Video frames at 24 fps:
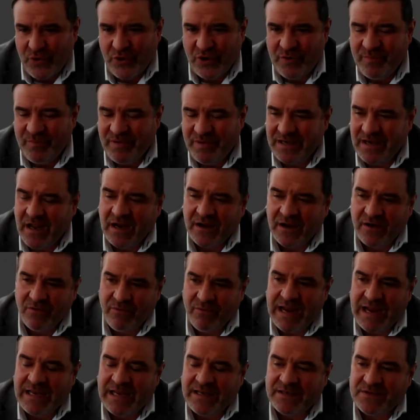good, but not
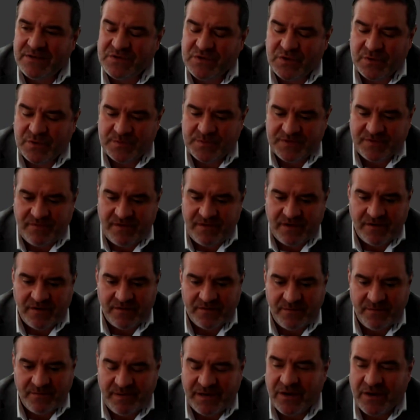great in terms of
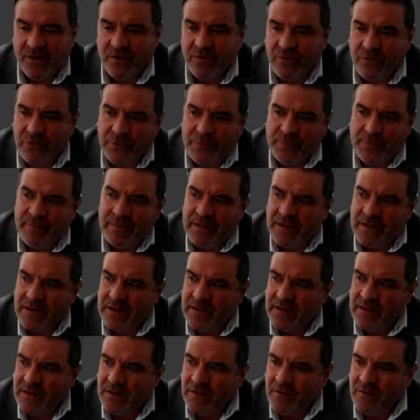their peer group,
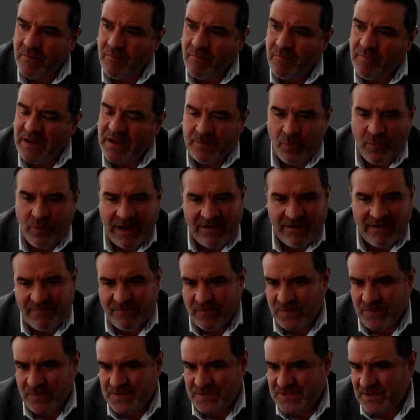but went
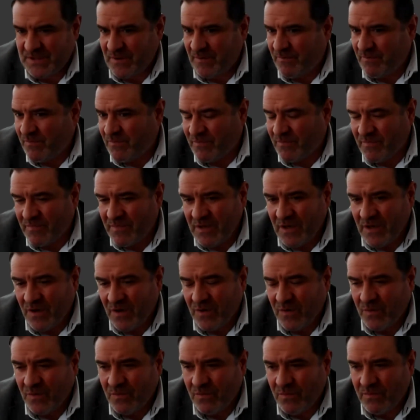for some,
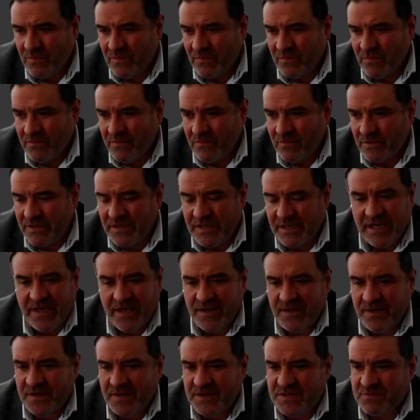
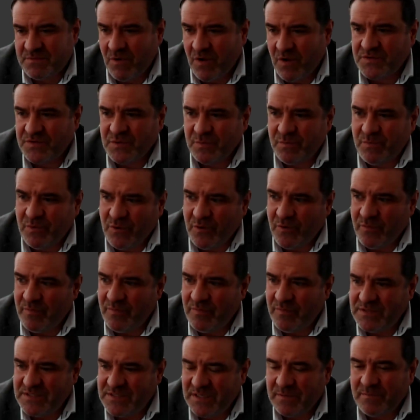ridiculous multiple
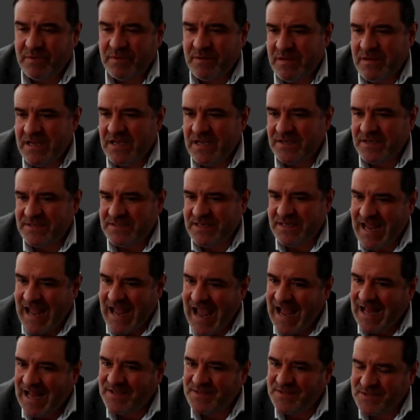simply because they
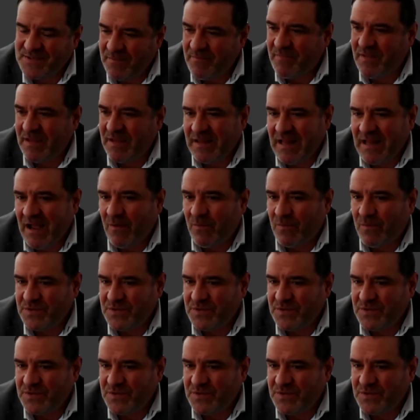had something that was